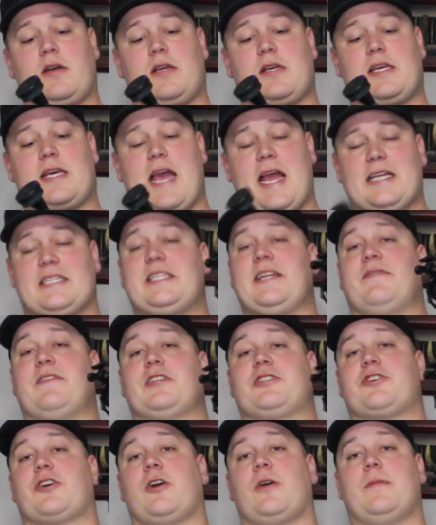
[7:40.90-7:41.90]
Casey
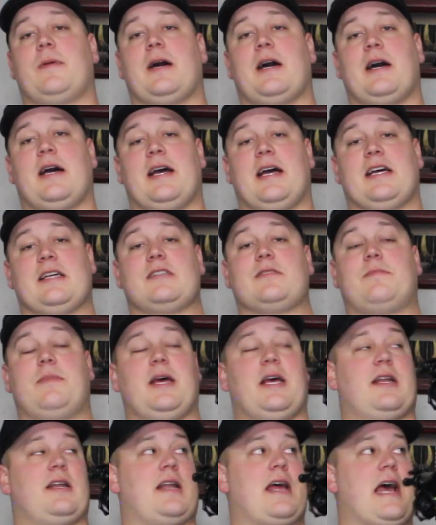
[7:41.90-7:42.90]
Vitruba has
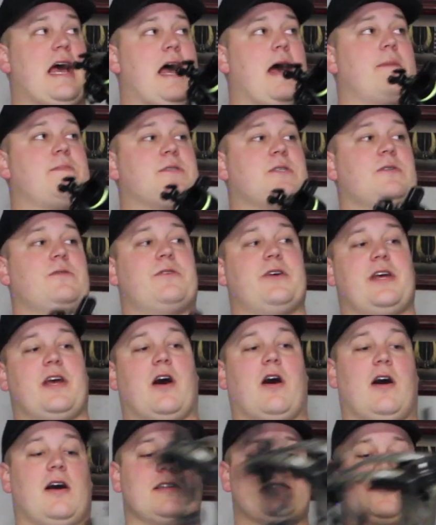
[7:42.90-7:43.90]
been absolutely
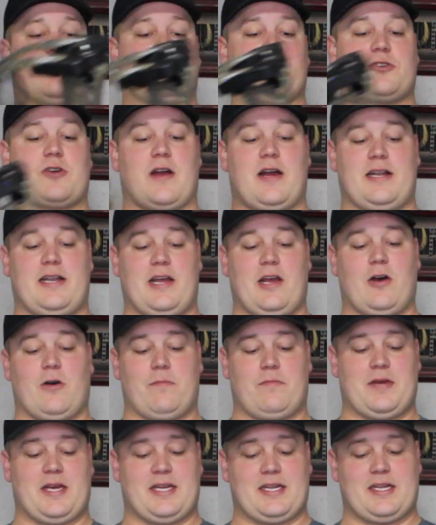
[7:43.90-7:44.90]
awesome trying to
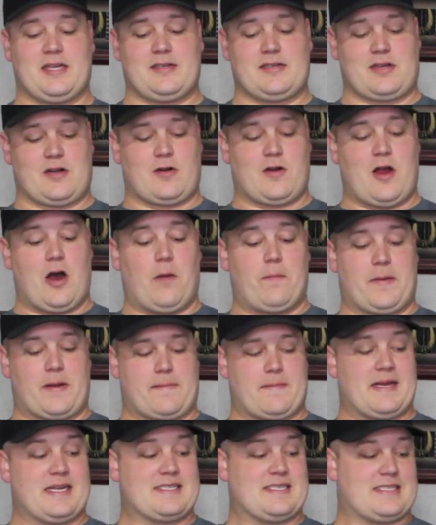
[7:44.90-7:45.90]
help me, or
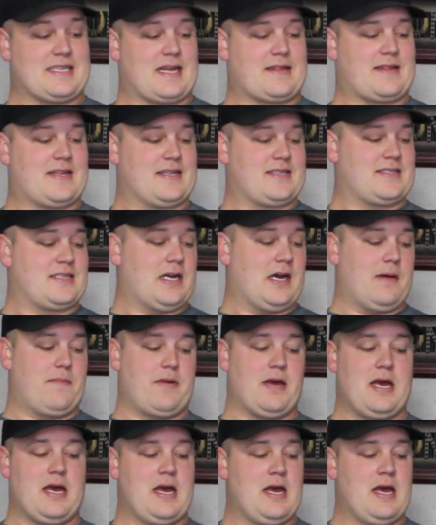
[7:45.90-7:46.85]
helping me set this up.